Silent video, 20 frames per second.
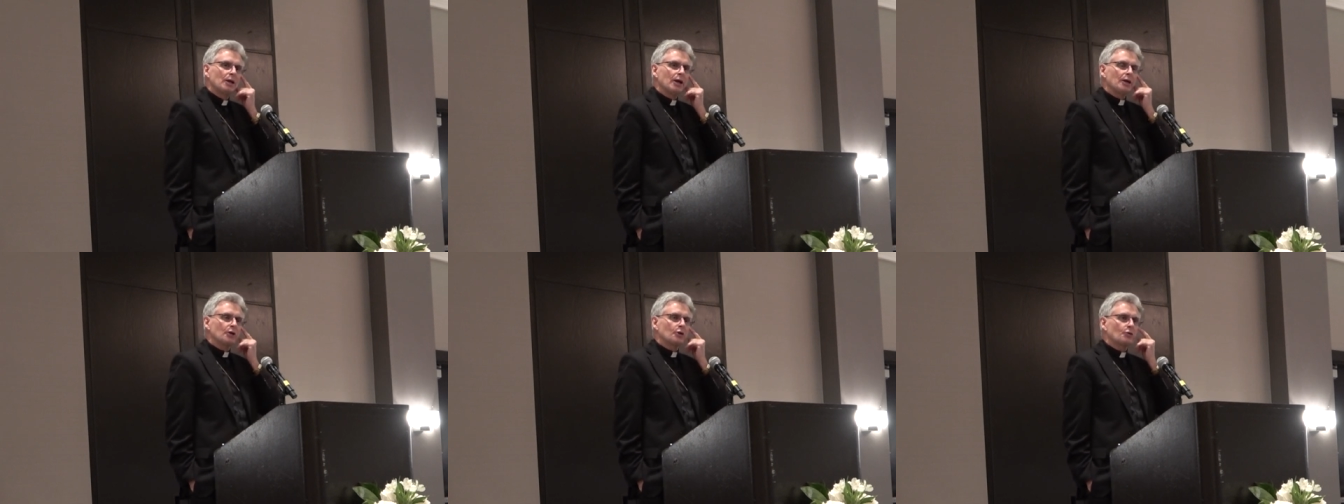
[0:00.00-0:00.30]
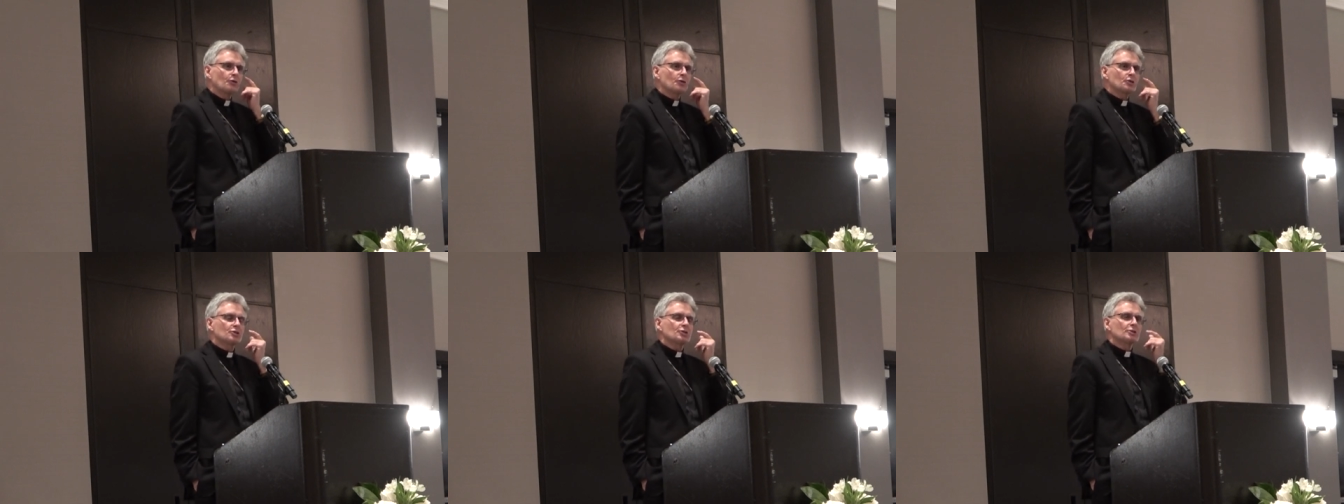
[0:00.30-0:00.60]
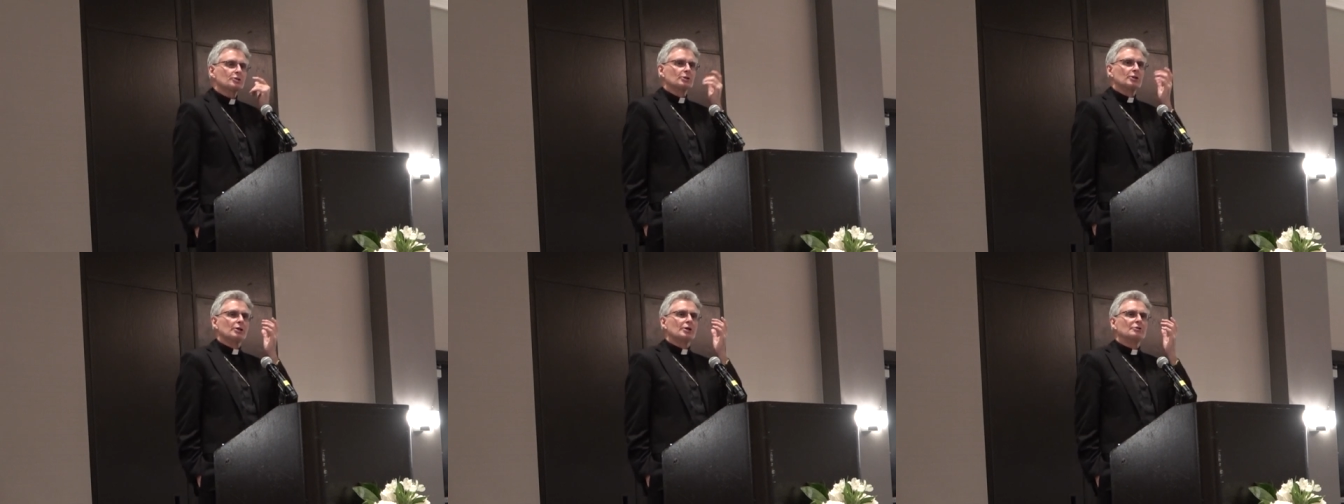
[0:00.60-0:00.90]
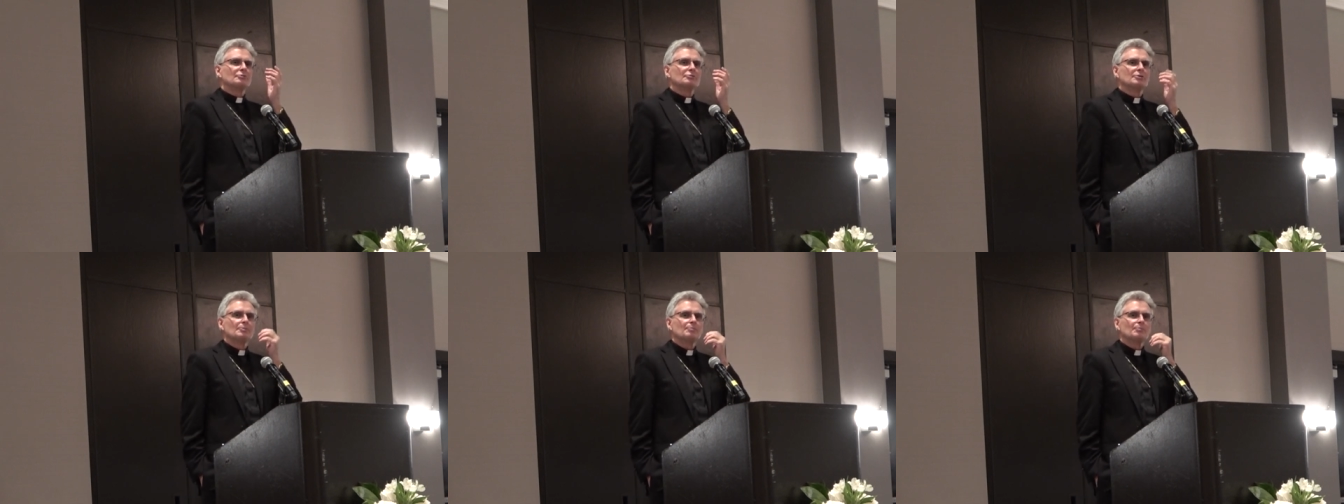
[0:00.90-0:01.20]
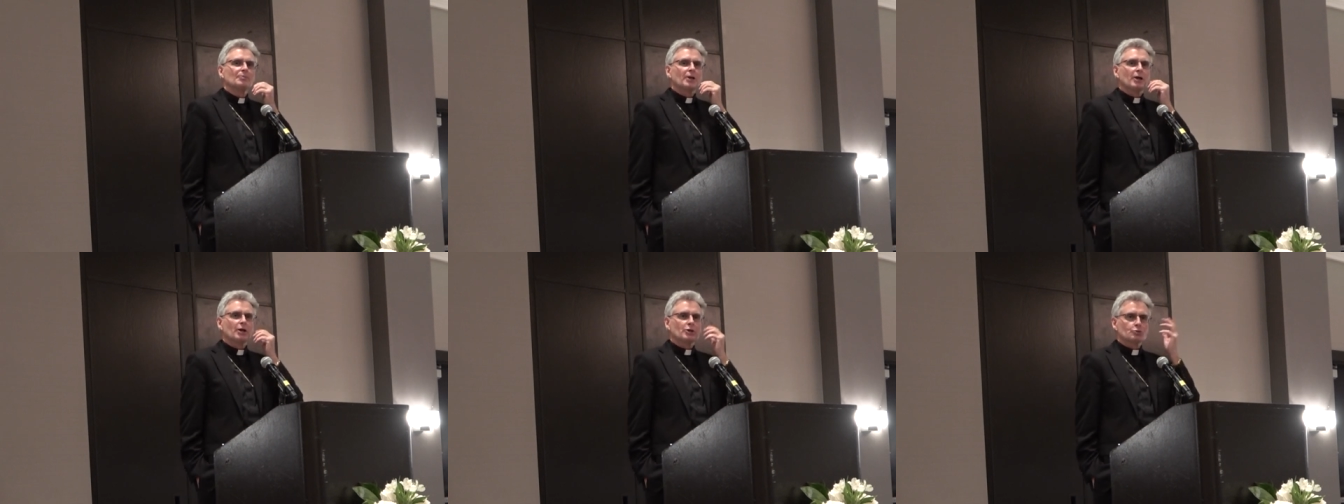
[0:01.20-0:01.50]
And Christian love,
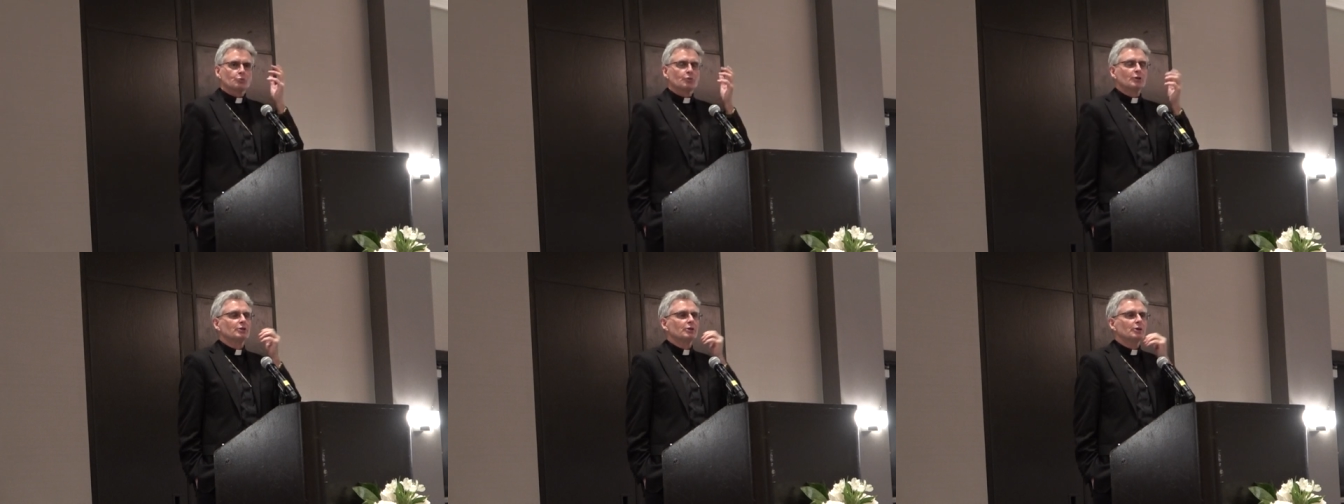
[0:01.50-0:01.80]
as we